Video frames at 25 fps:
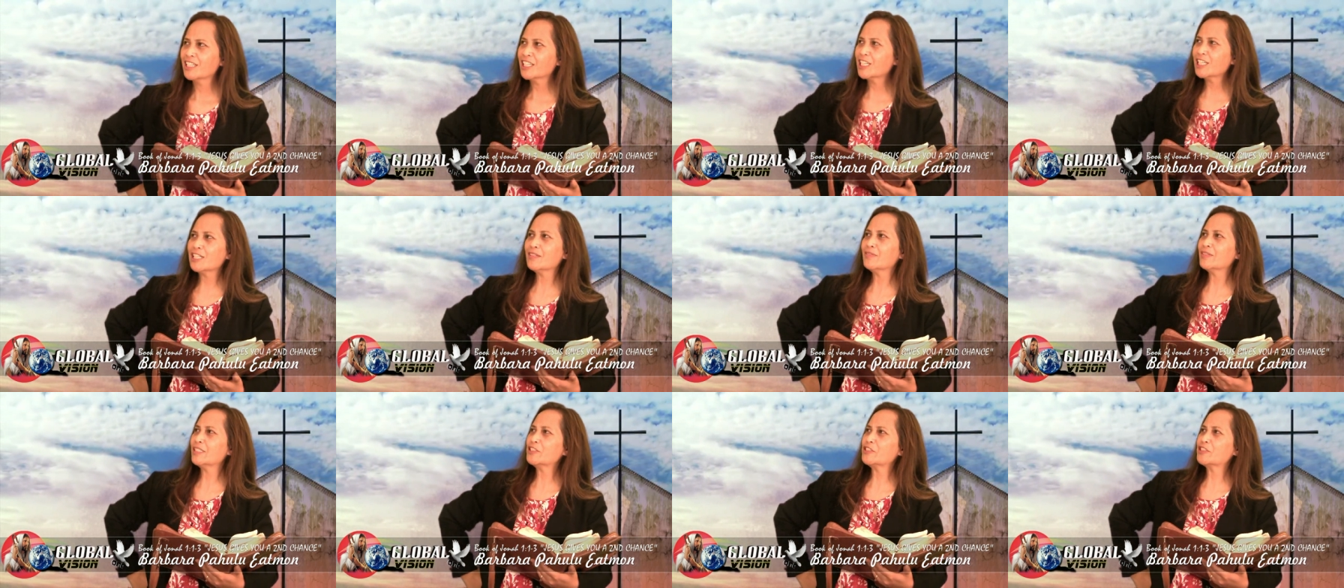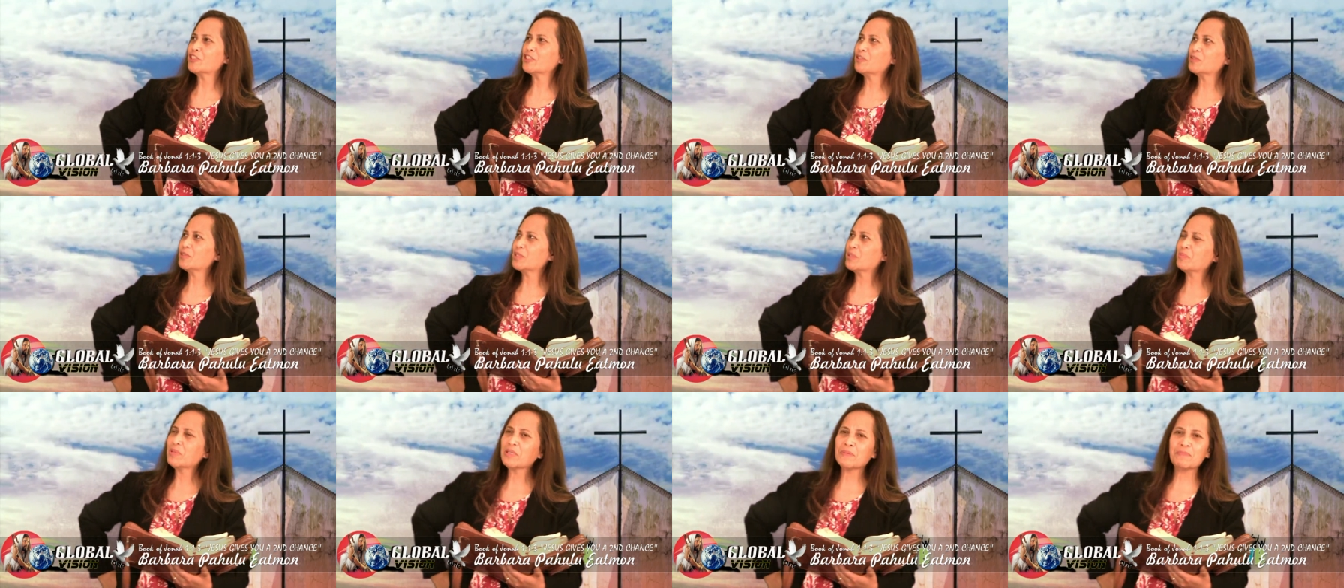Even
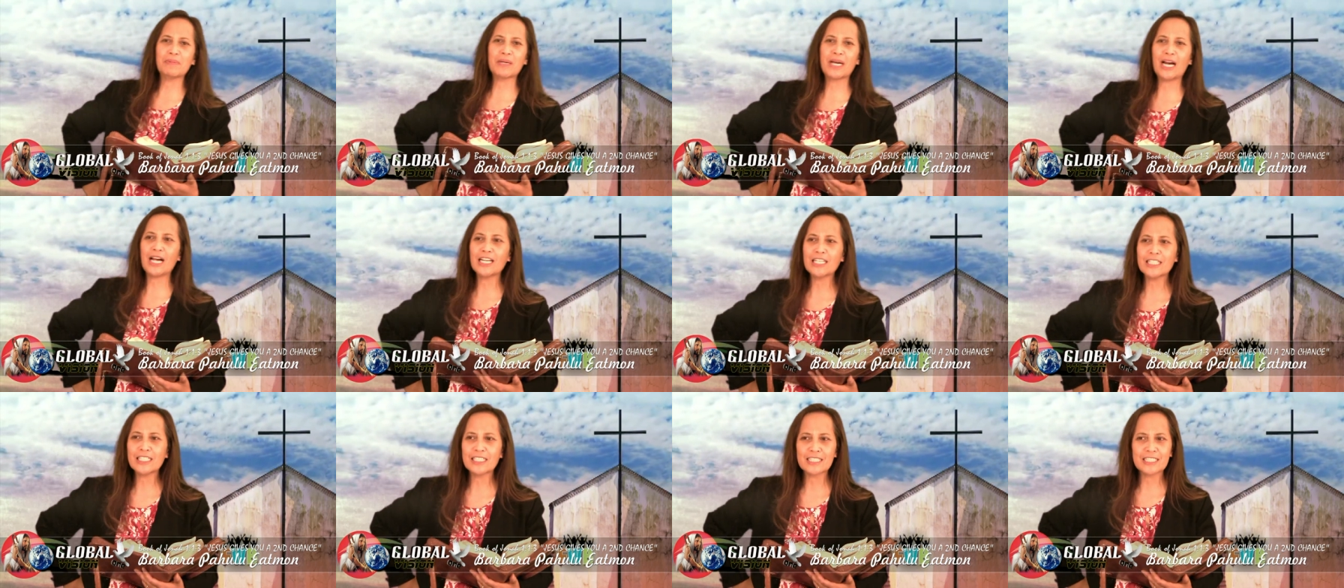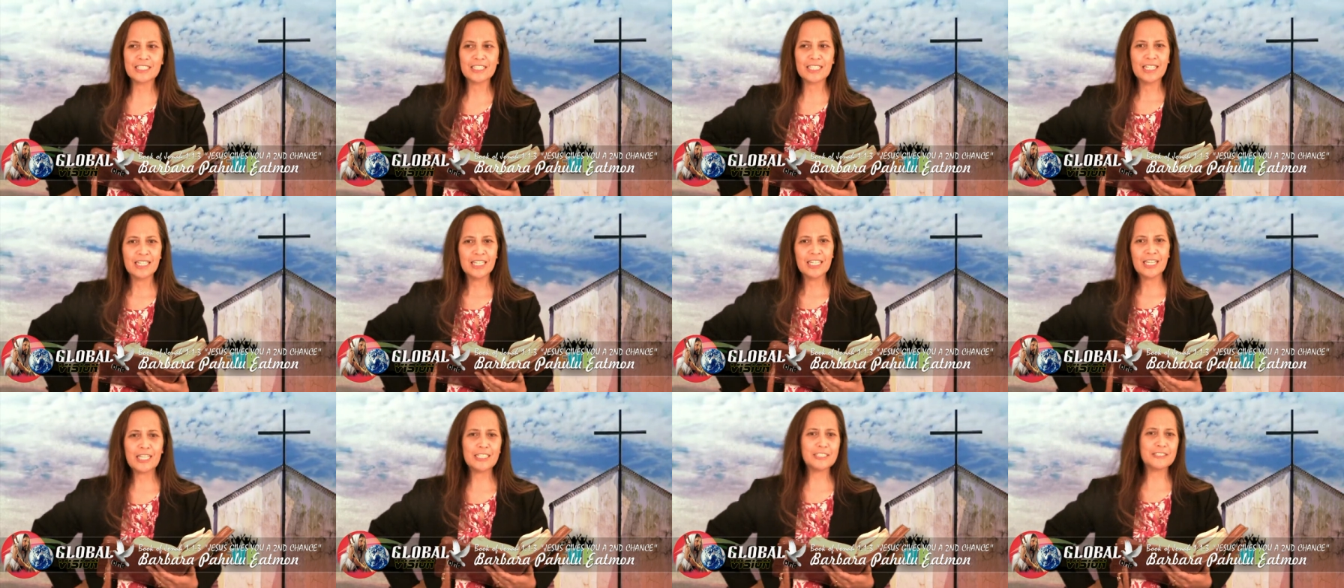Jonah rebellious
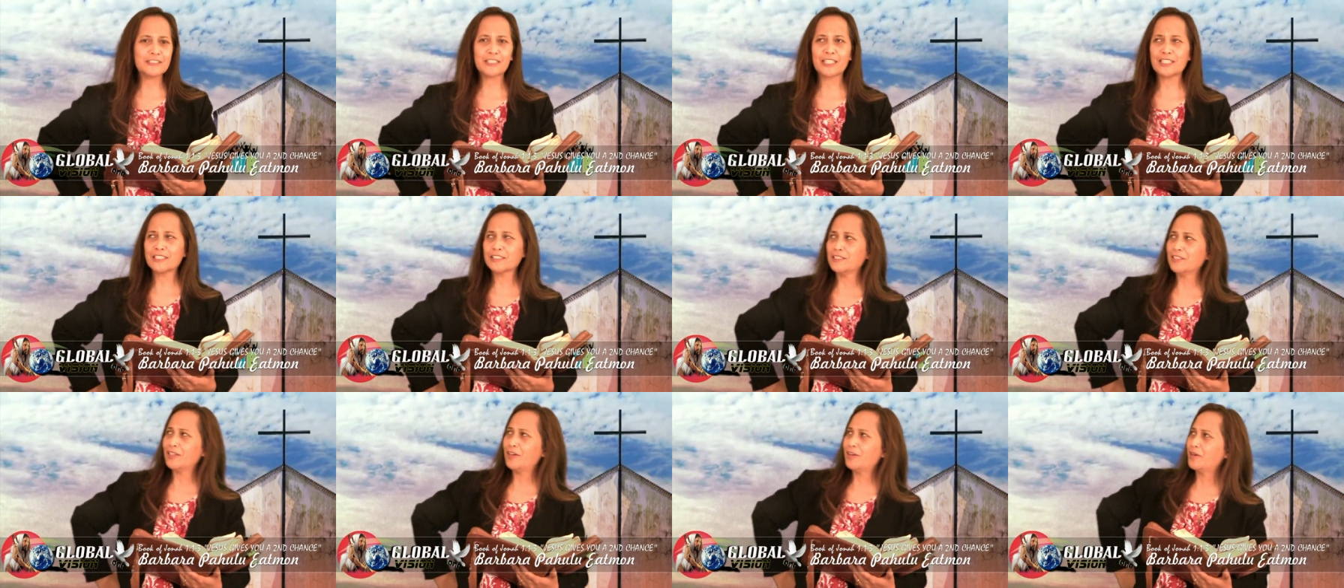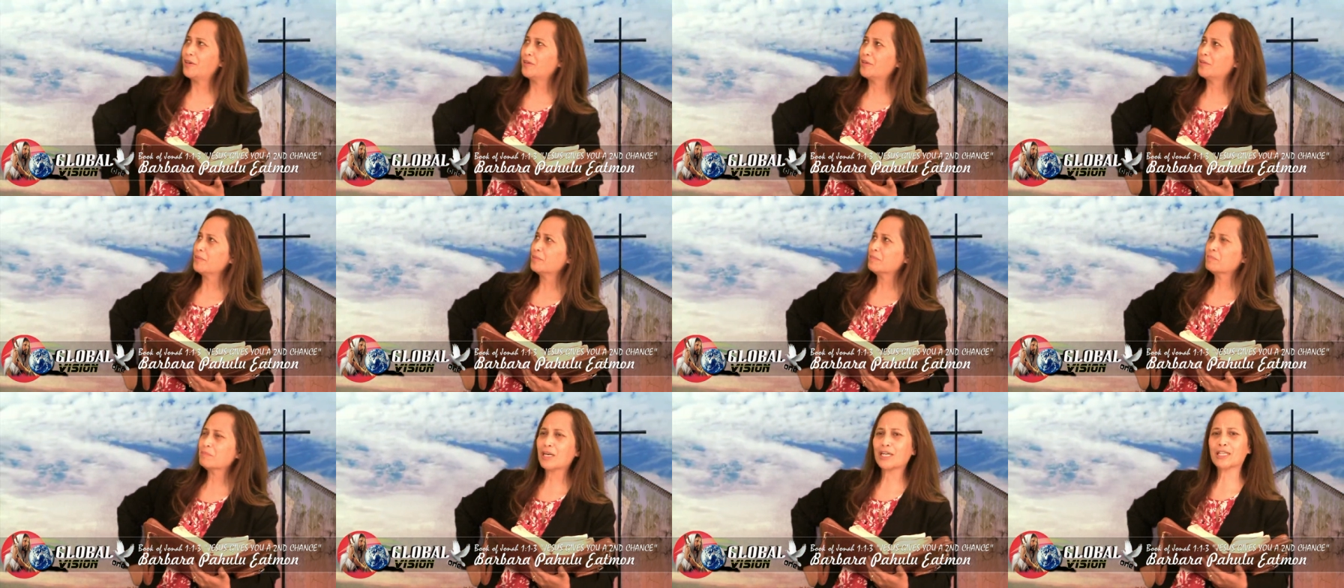and said,
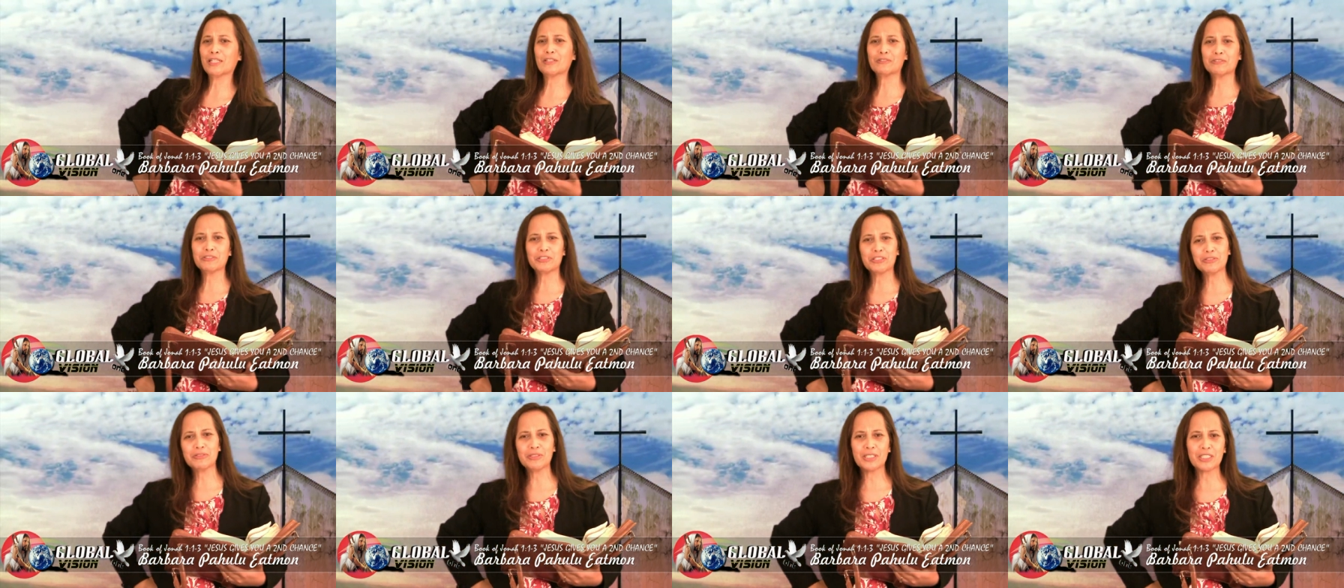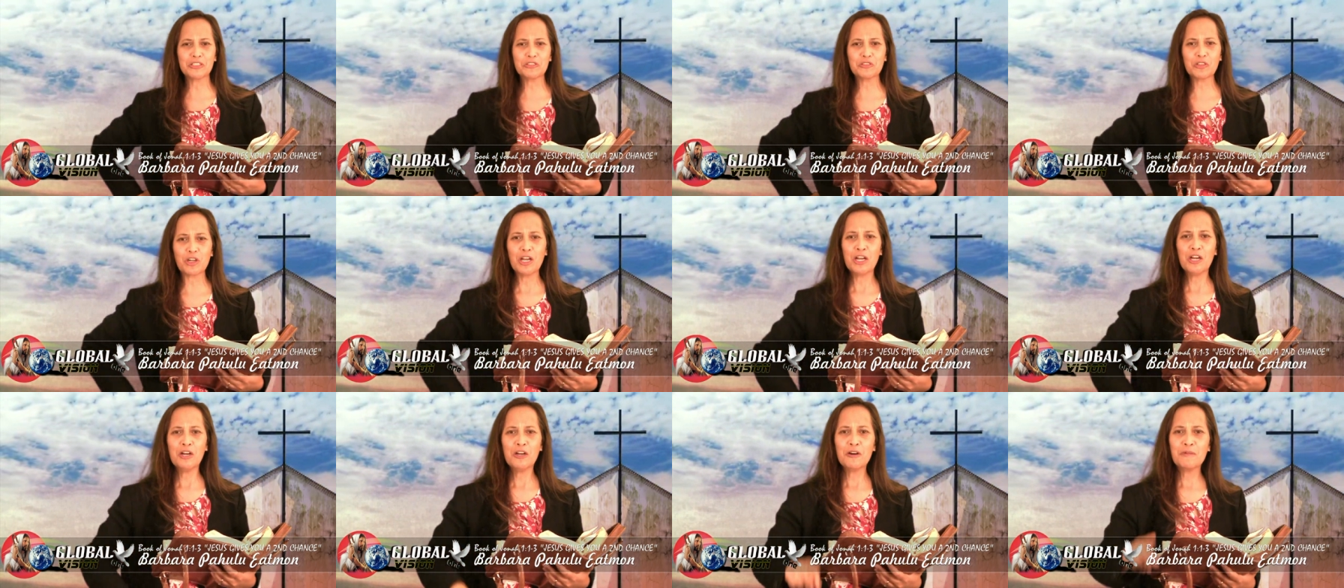no, why don't you
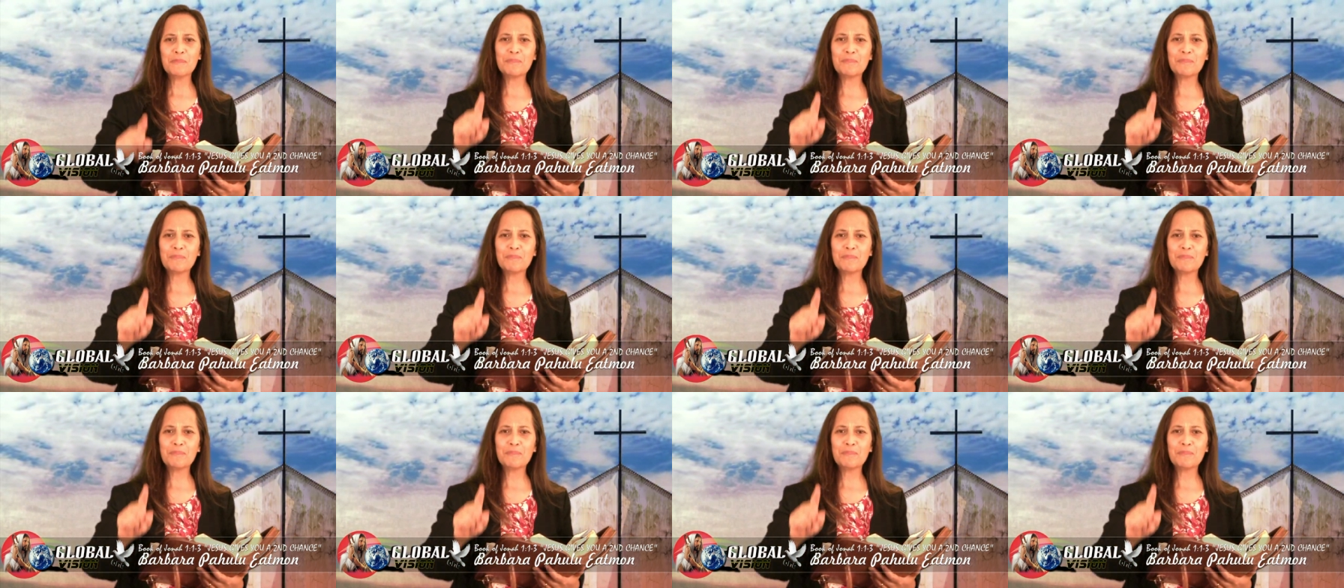destroy?